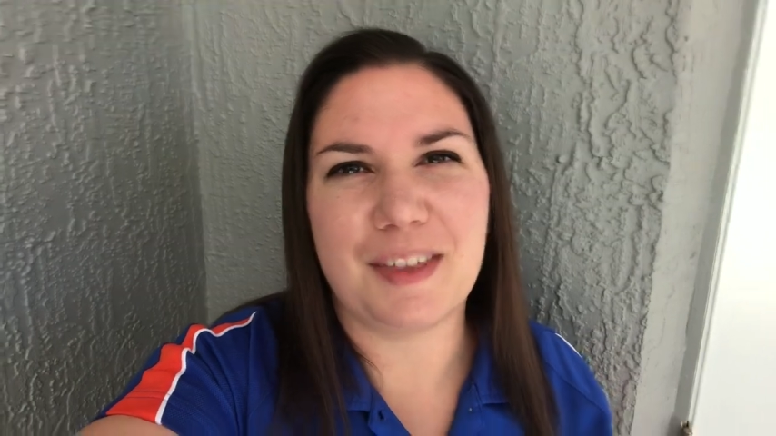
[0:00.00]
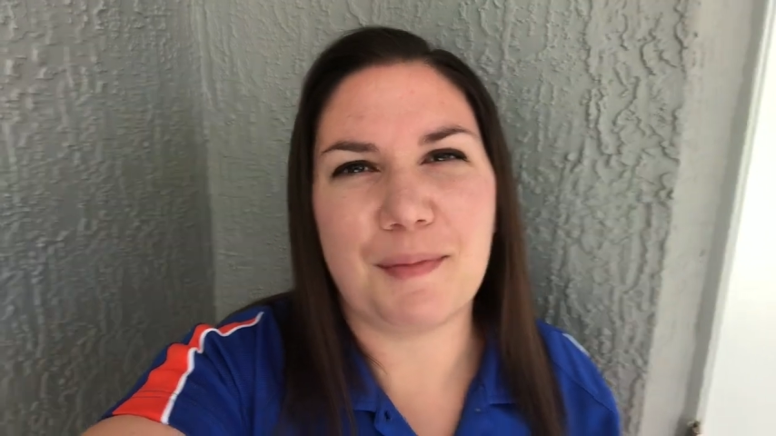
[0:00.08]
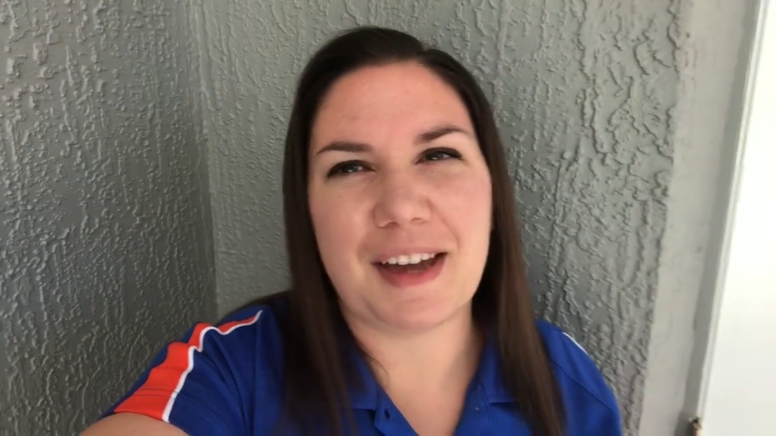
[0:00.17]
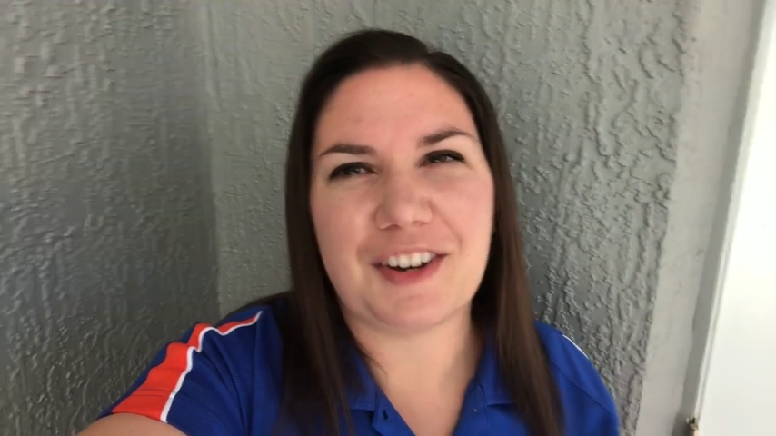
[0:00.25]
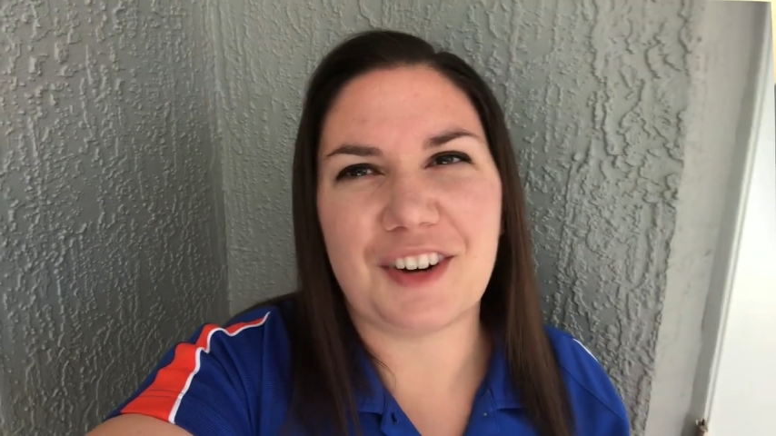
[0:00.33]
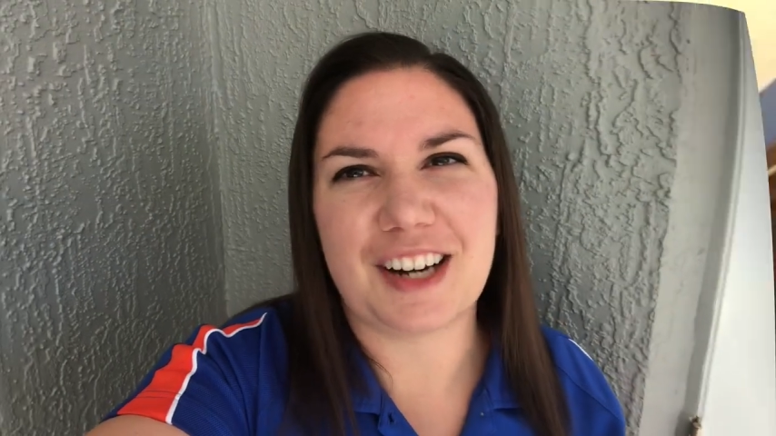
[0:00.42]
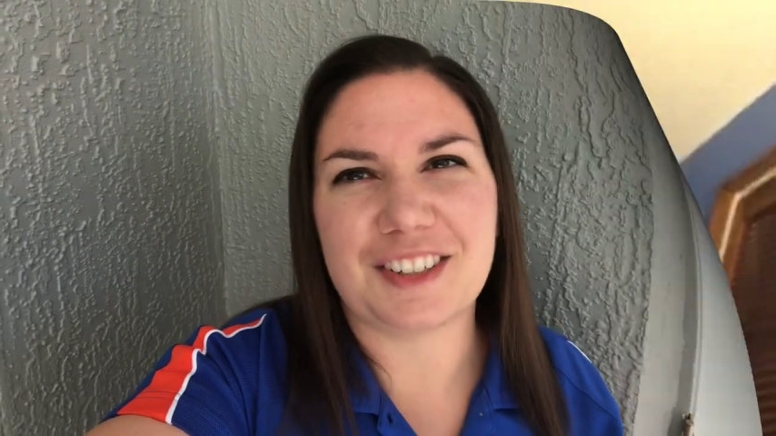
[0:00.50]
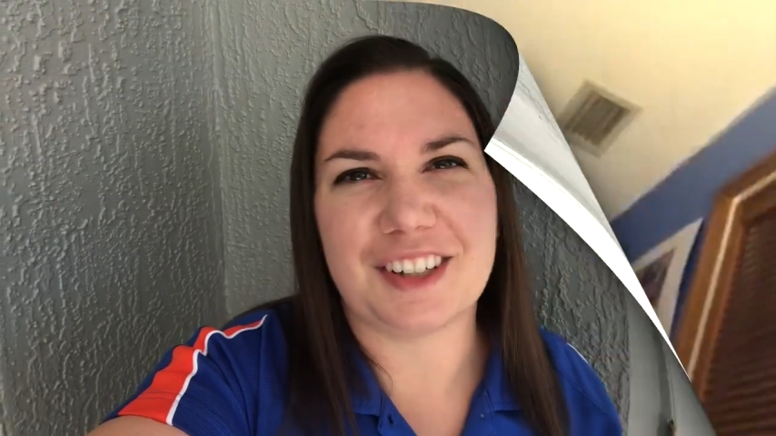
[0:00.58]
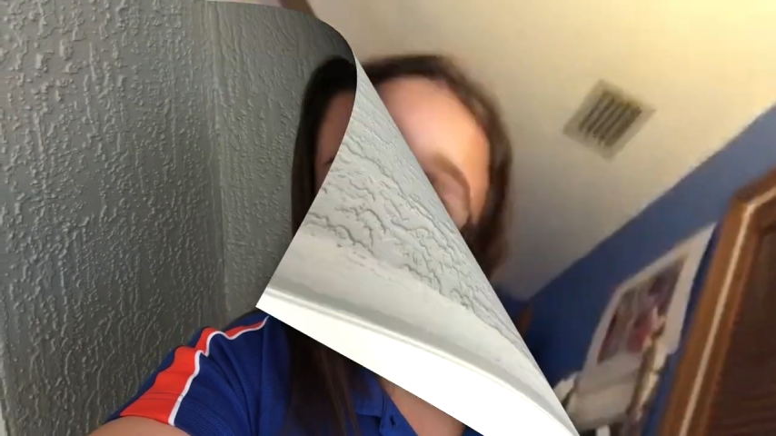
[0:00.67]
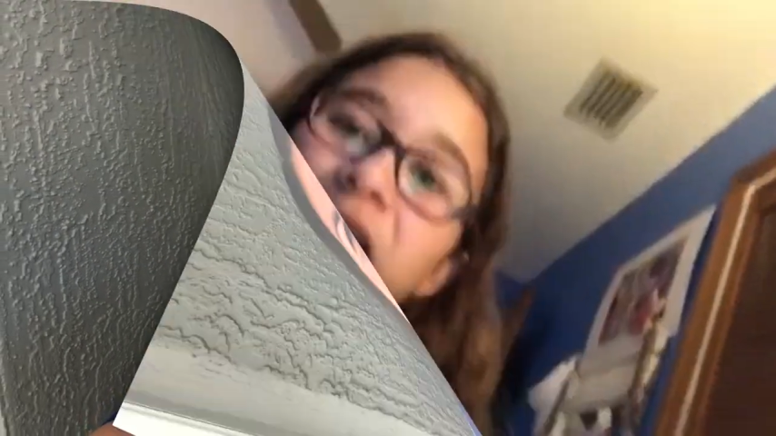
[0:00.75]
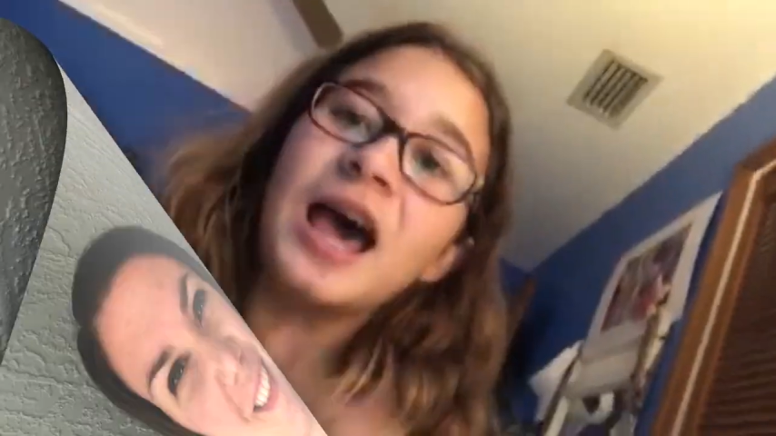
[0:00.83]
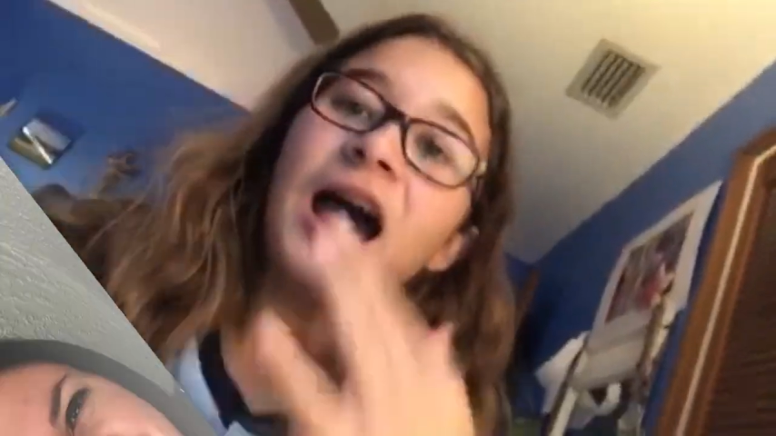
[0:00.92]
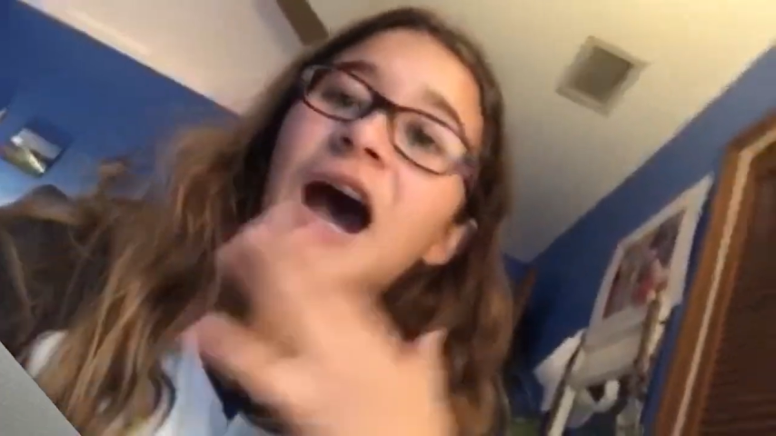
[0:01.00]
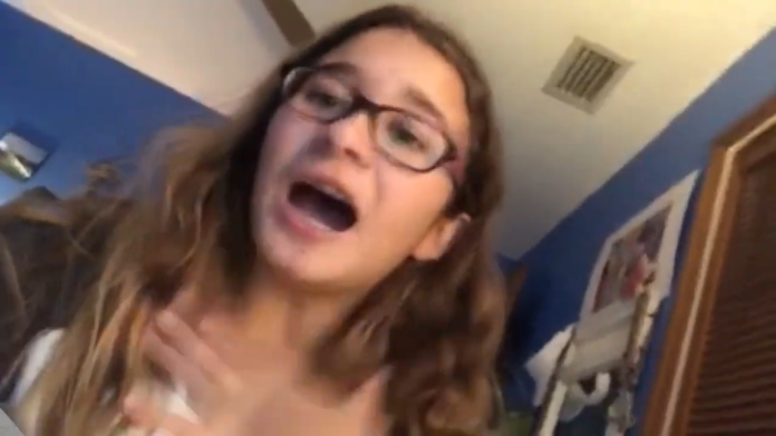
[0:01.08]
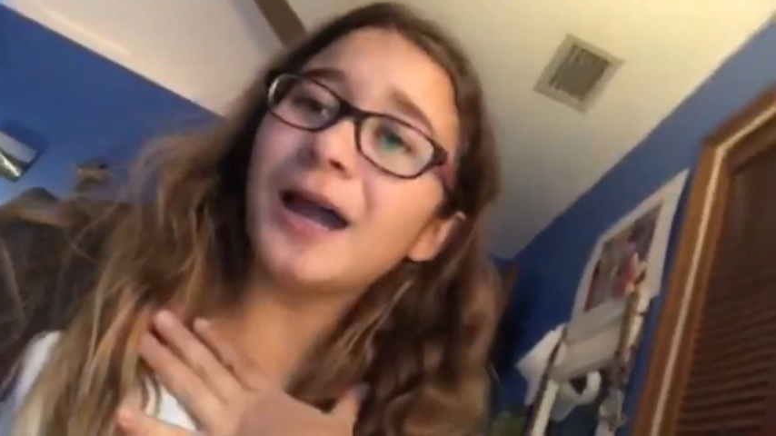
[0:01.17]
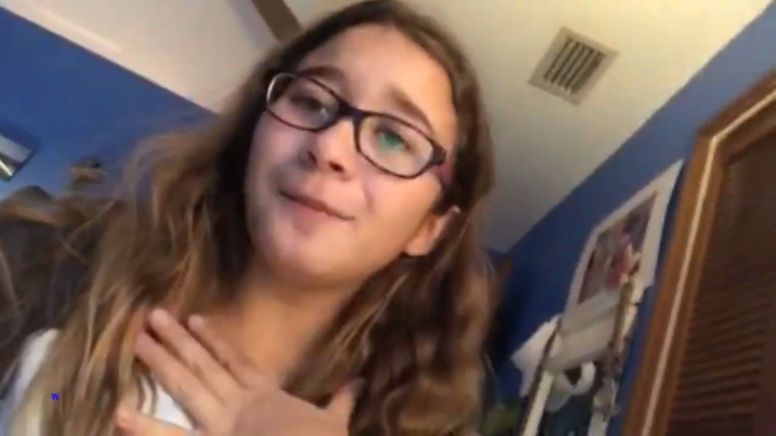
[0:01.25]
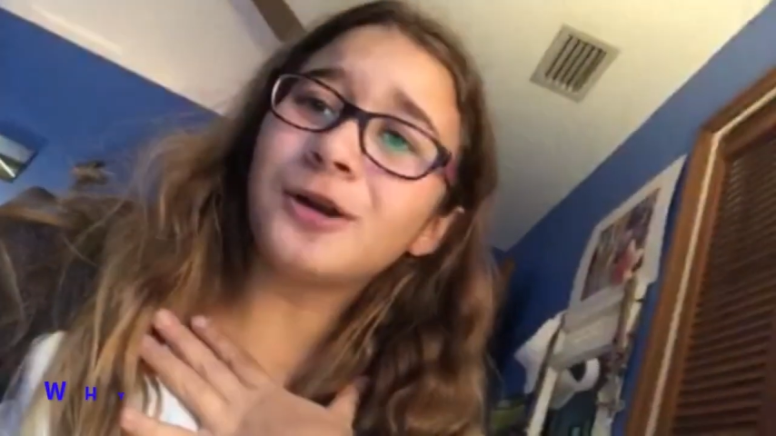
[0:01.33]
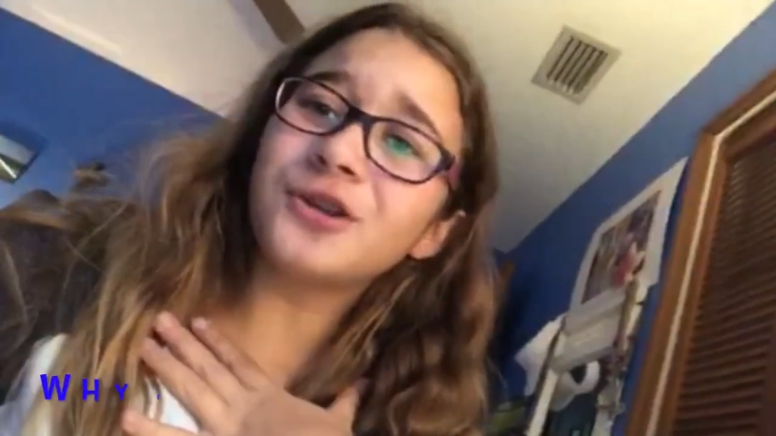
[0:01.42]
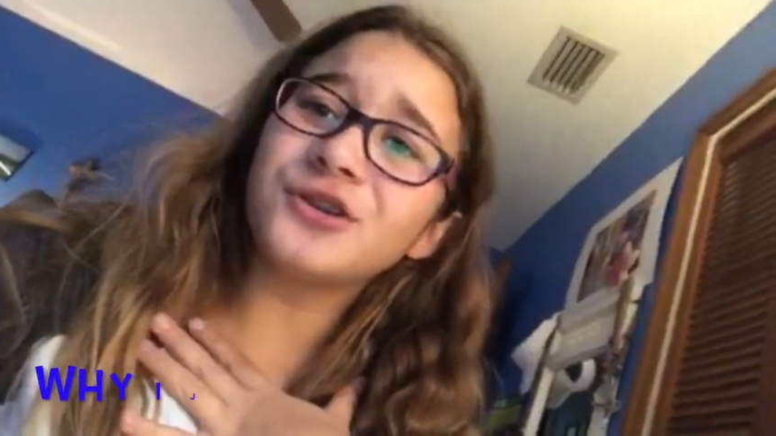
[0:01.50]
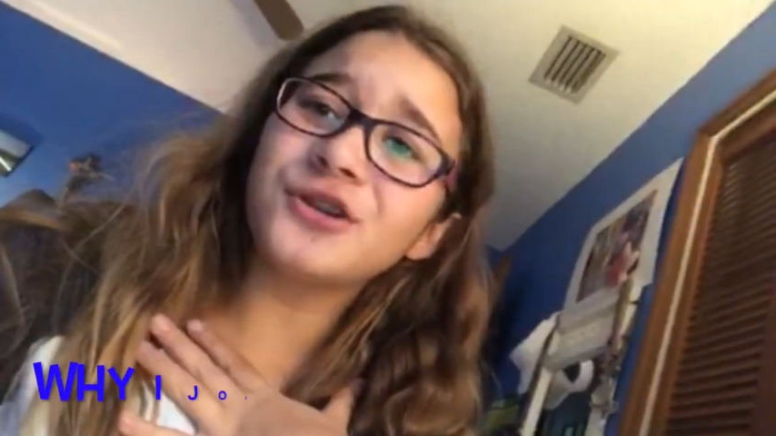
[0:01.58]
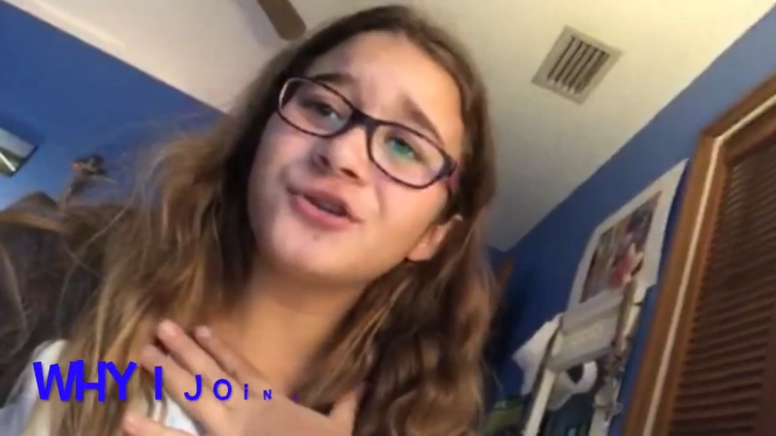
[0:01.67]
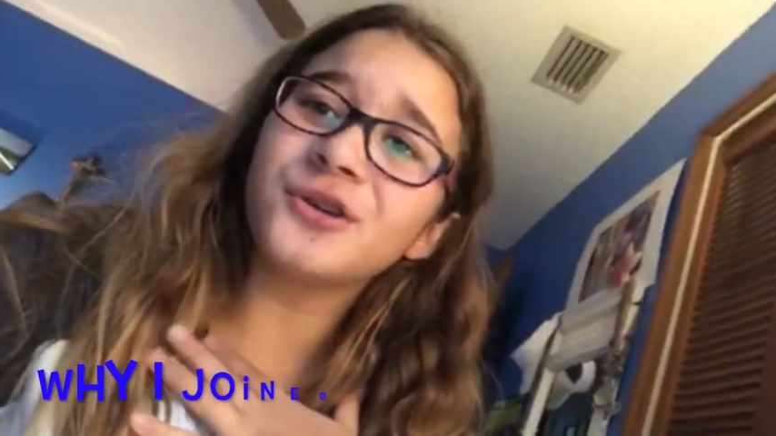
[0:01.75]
the band director. I personally